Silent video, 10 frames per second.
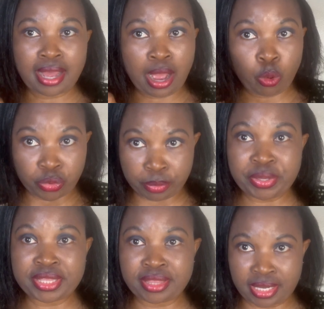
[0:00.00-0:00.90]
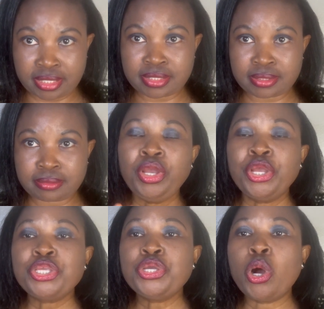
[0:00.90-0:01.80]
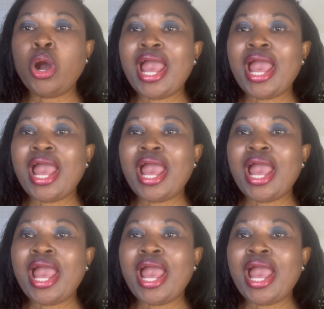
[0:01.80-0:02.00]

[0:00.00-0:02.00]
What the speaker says: I will repeat that: your